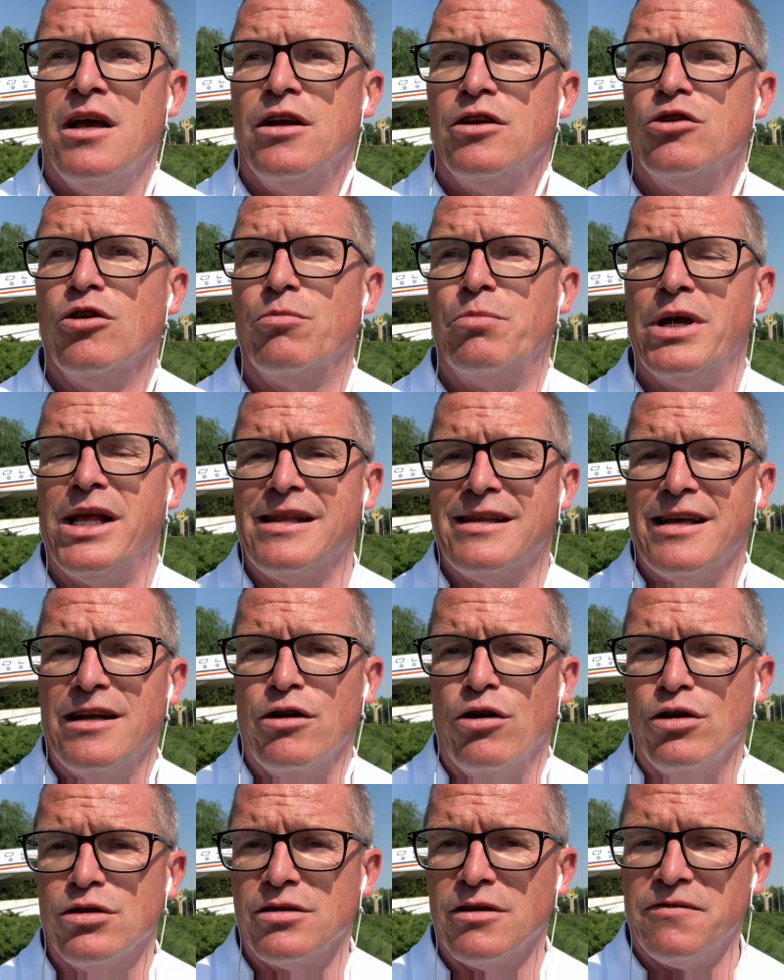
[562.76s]
You build a
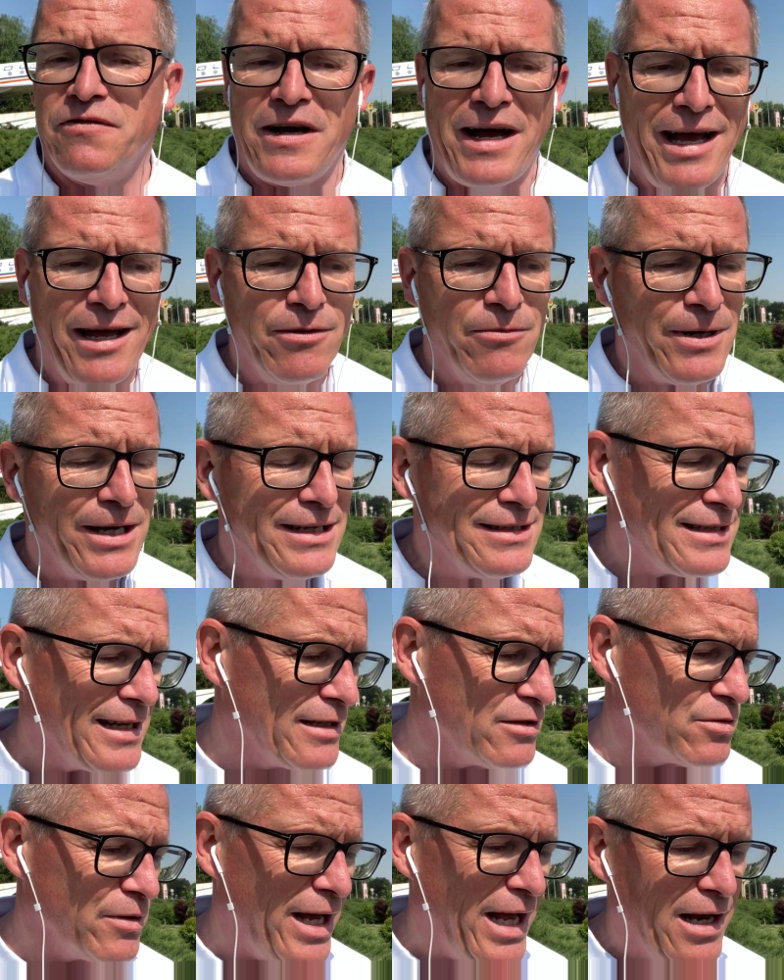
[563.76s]
lot of highways
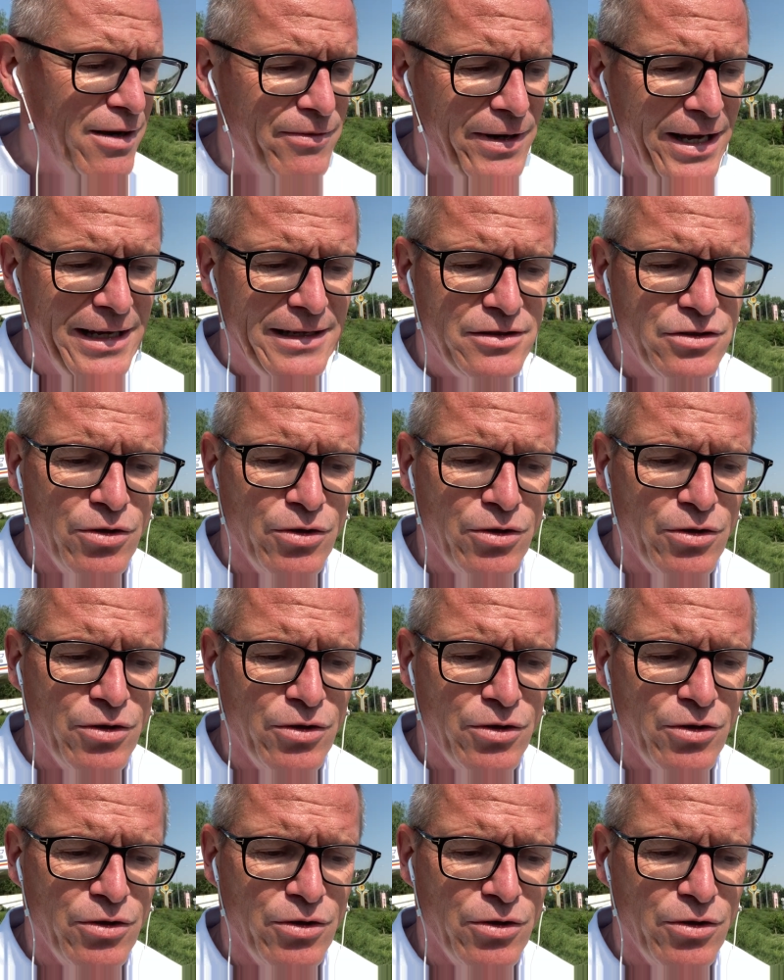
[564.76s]
and railways.